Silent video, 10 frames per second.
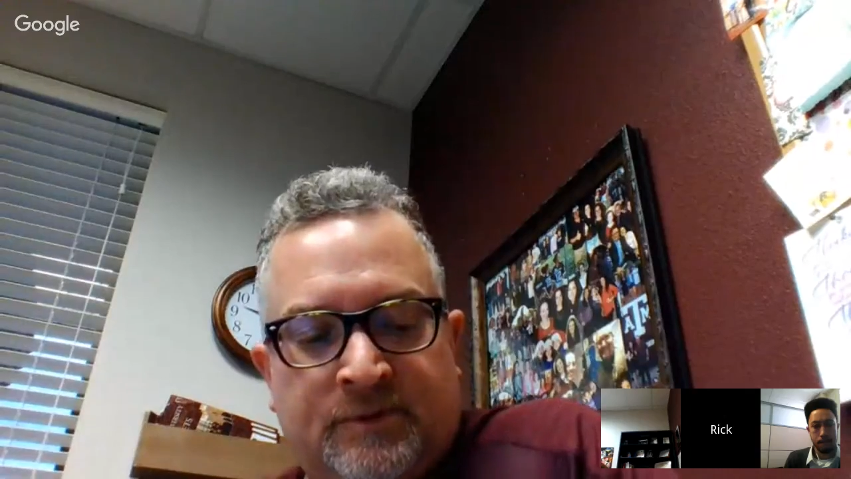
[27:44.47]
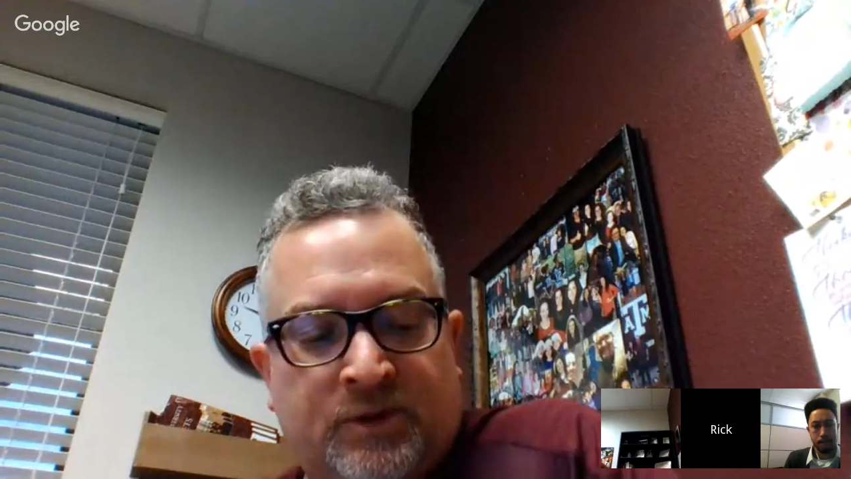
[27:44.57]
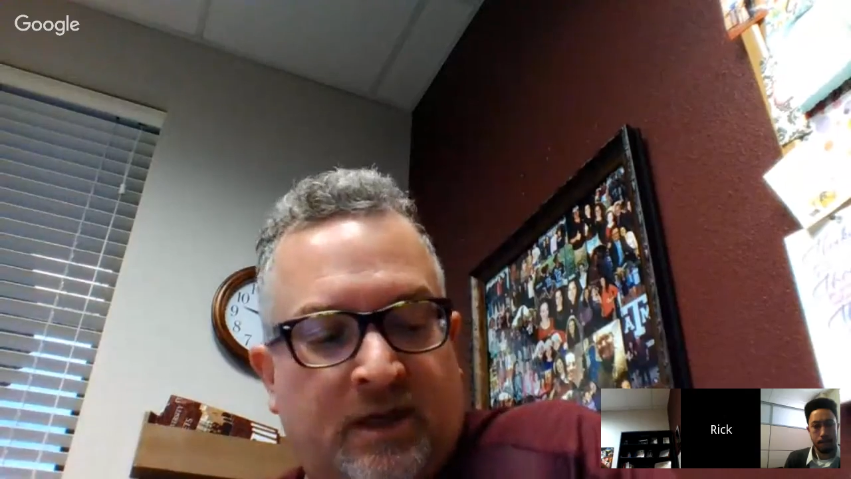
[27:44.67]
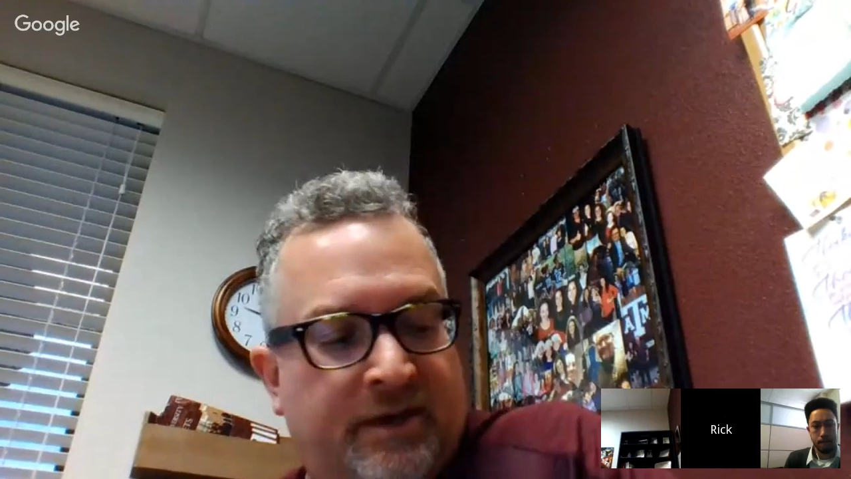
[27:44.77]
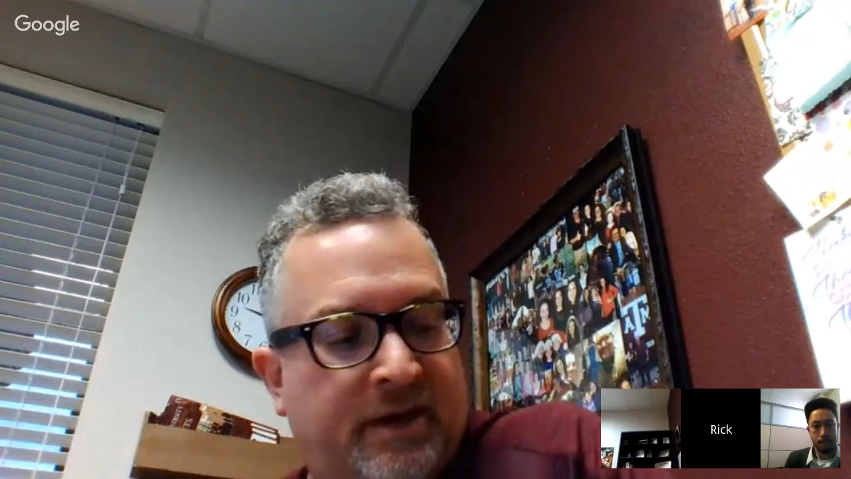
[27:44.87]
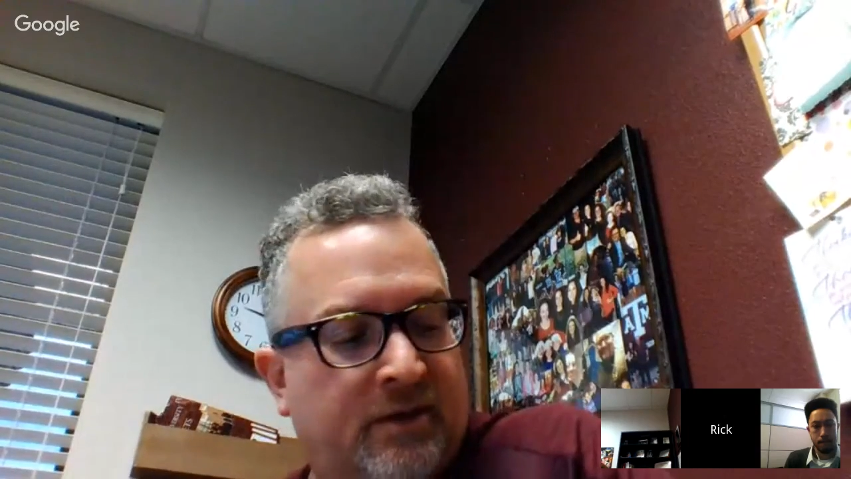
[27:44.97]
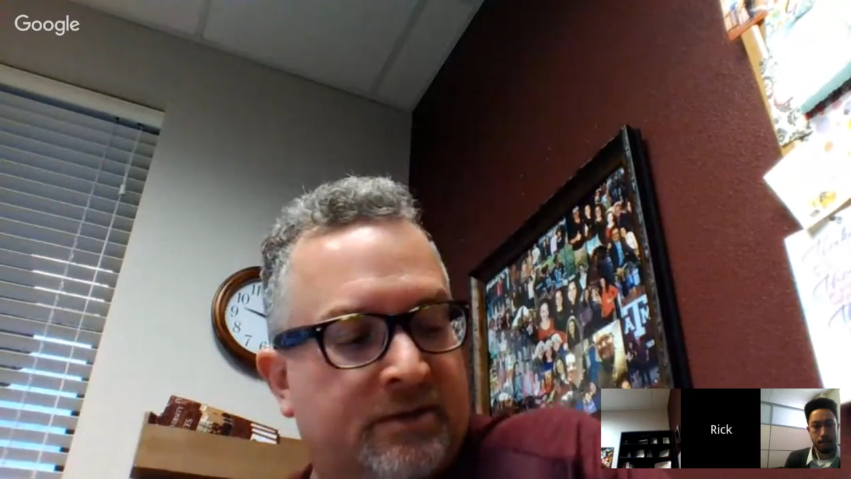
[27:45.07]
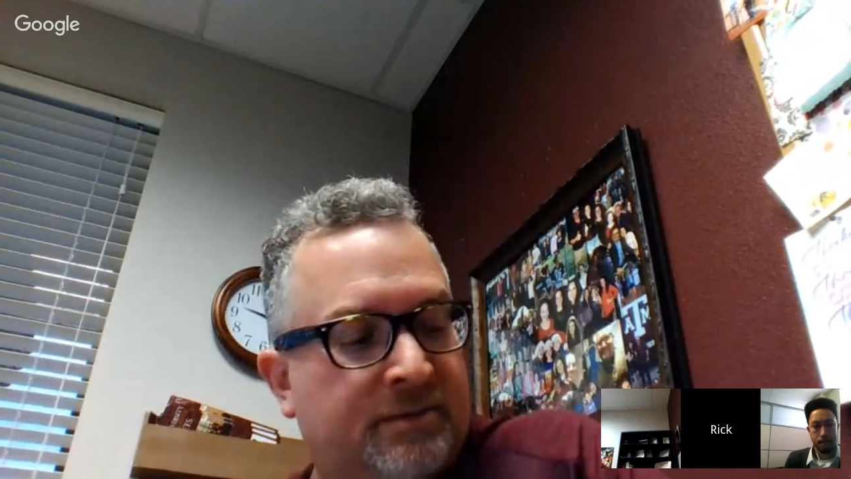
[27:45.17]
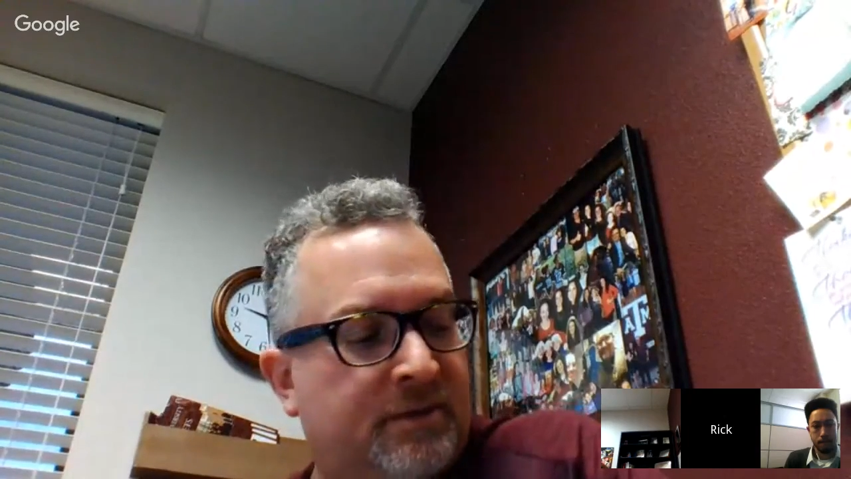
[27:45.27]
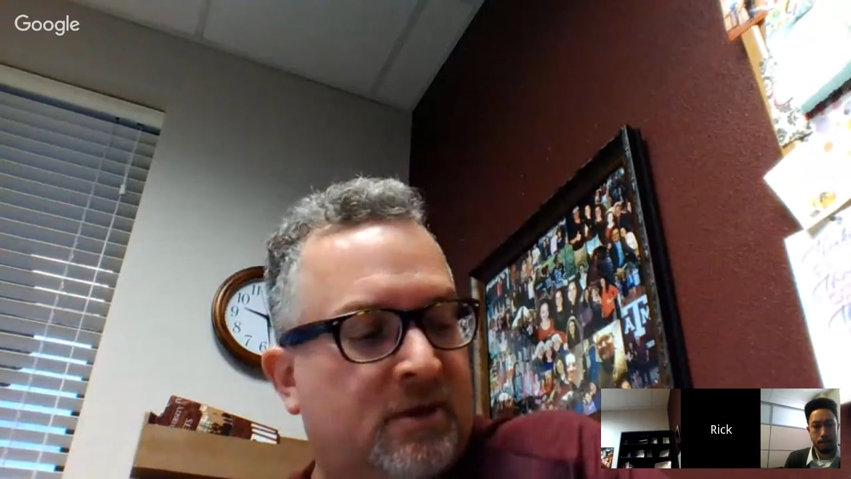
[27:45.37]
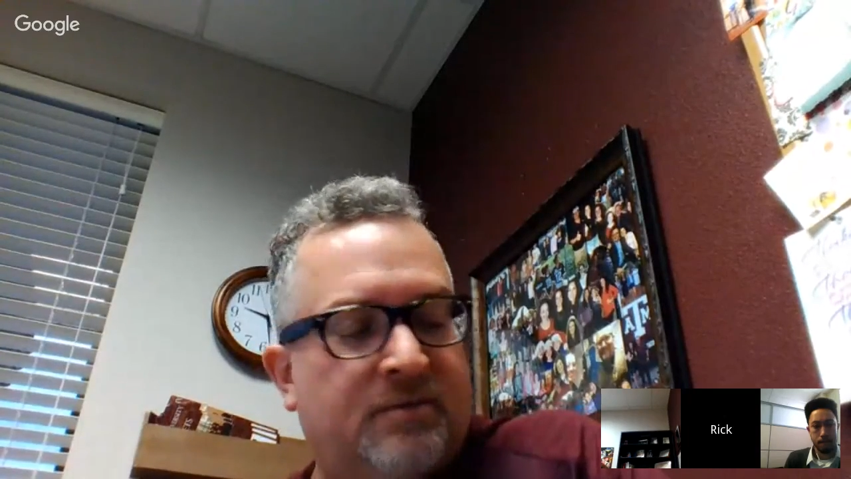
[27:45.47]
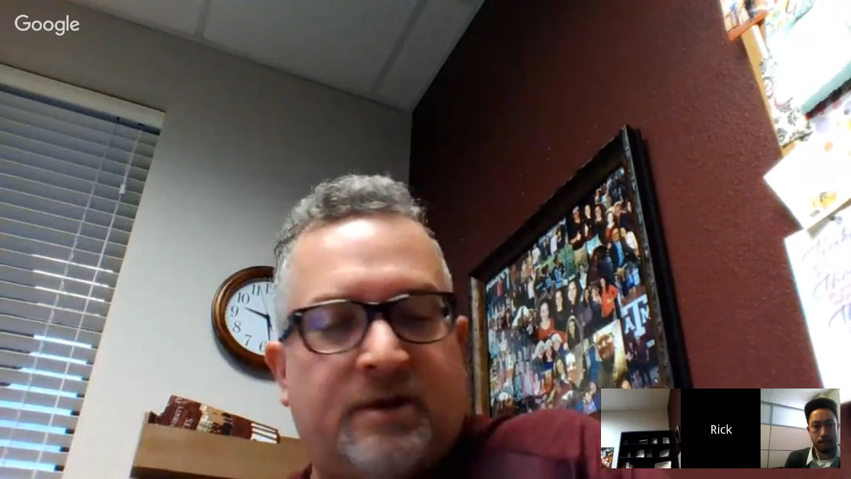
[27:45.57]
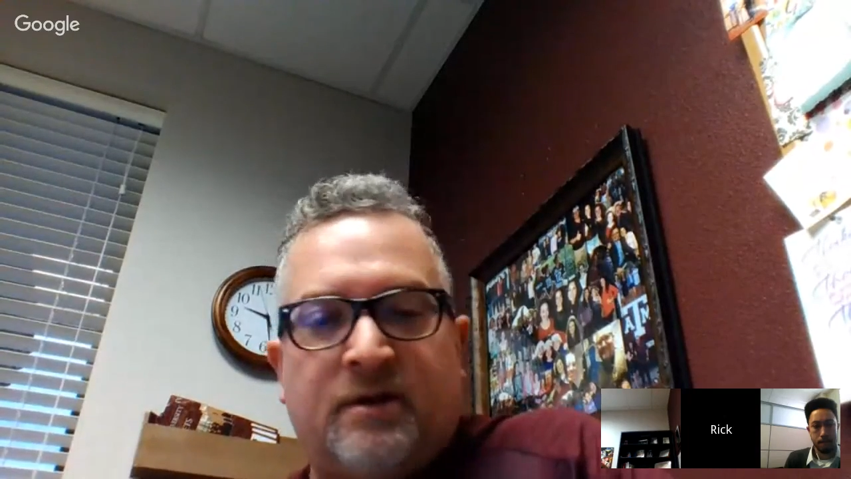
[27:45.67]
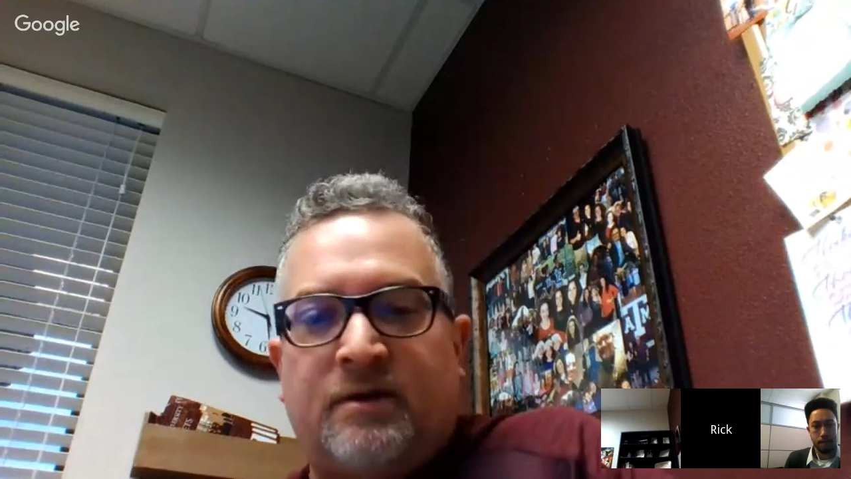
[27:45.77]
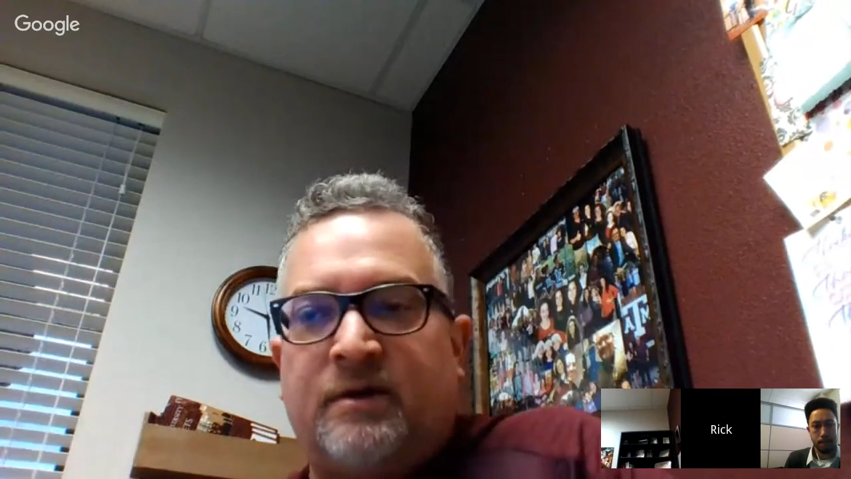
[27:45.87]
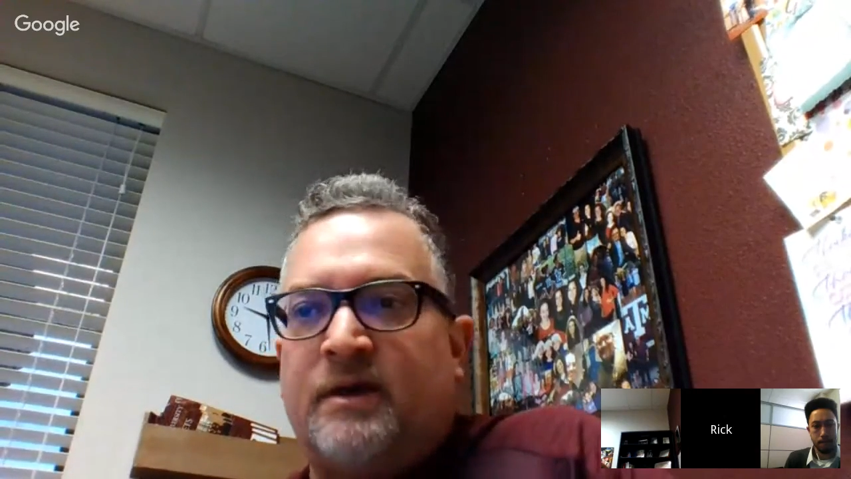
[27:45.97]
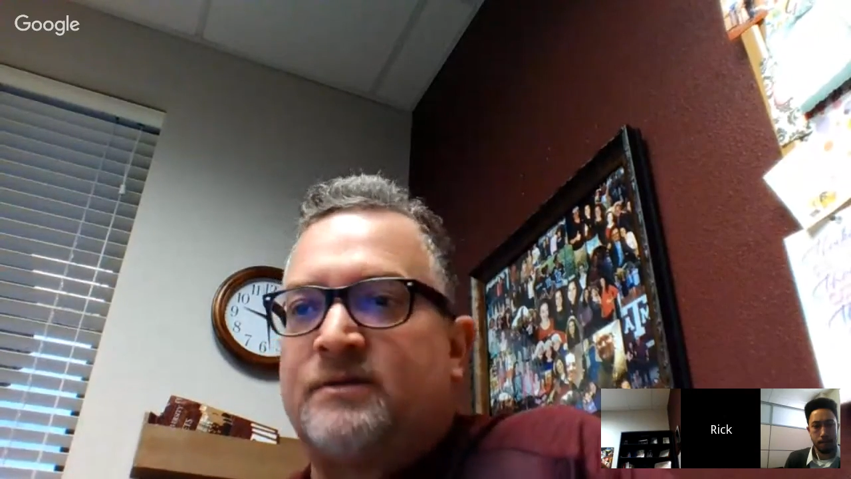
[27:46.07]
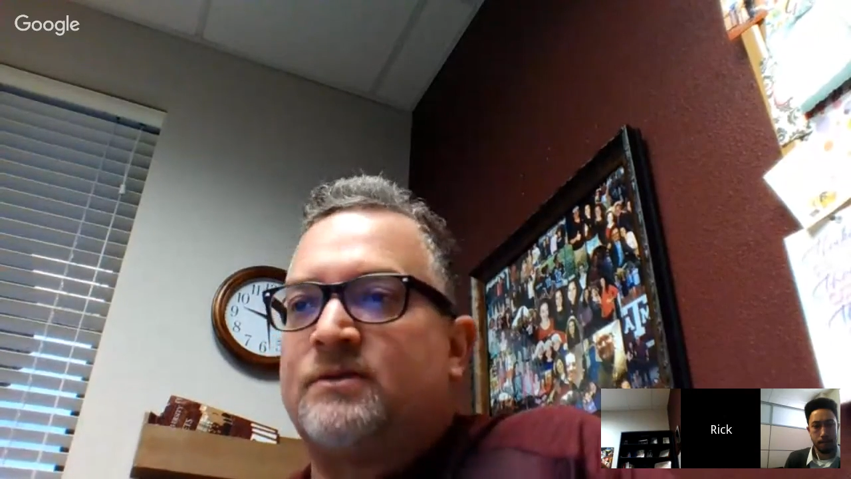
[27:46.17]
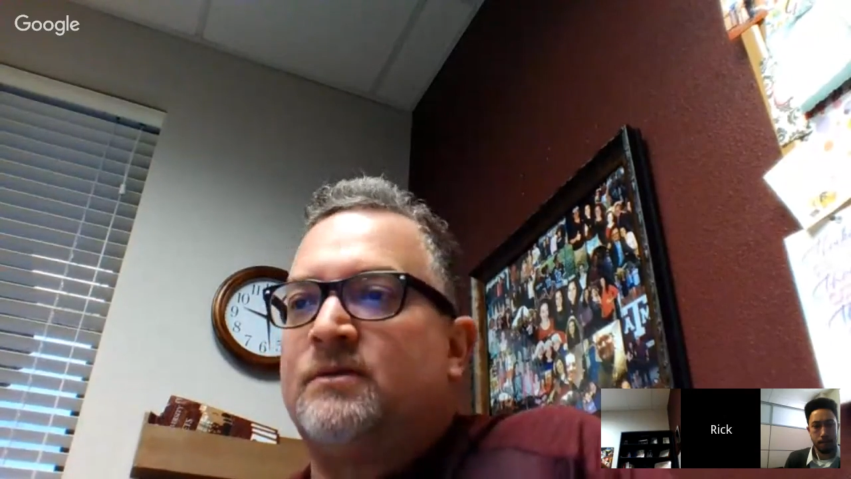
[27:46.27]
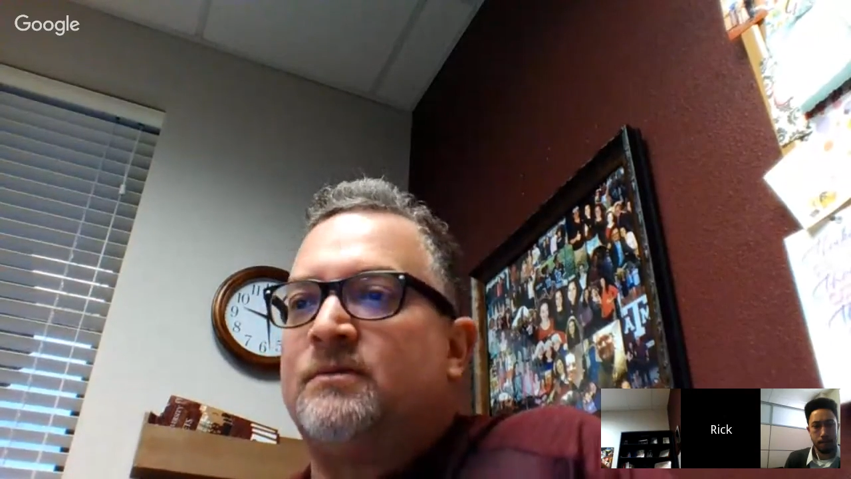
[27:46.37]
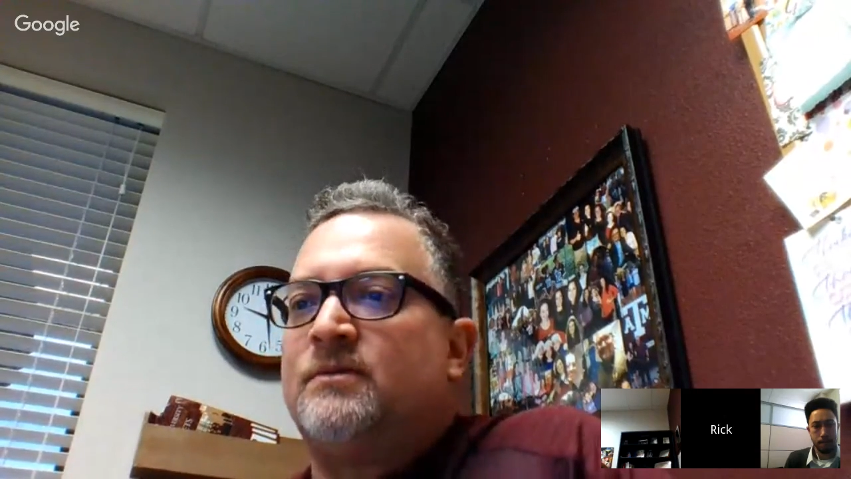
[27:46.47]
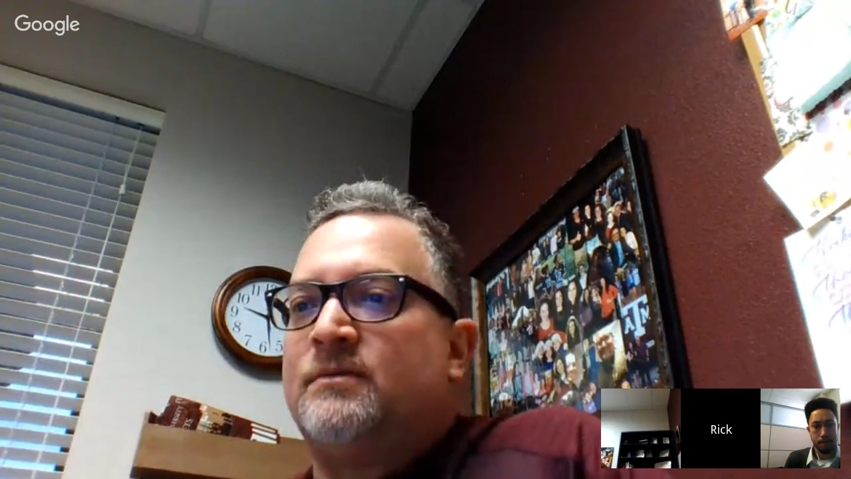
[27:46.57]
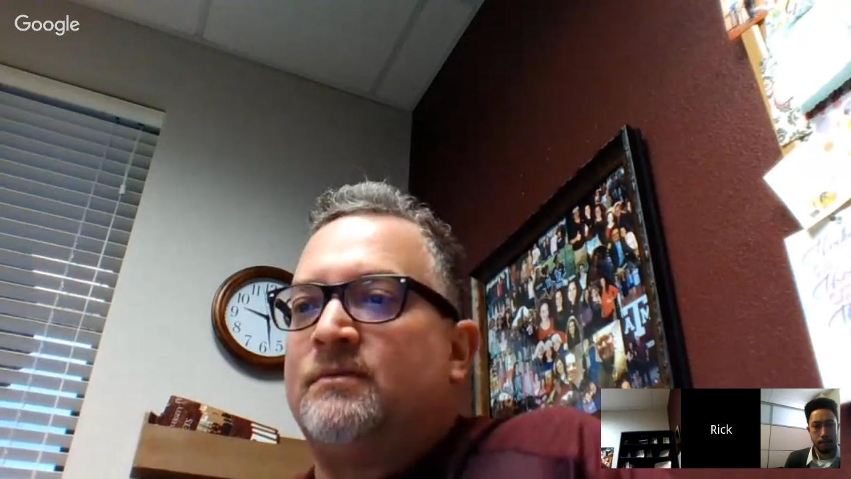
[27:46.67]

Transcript: trial and error to tell my daughter in high school and